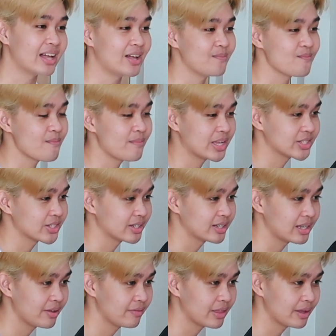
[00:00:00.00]
make sure
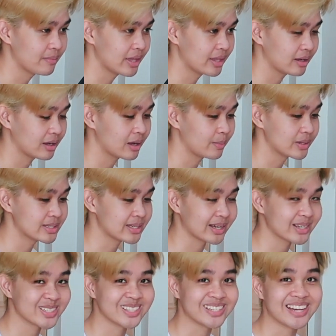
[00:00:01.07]
to leave them in the comment
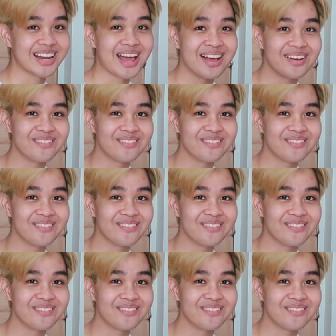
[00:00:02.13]
section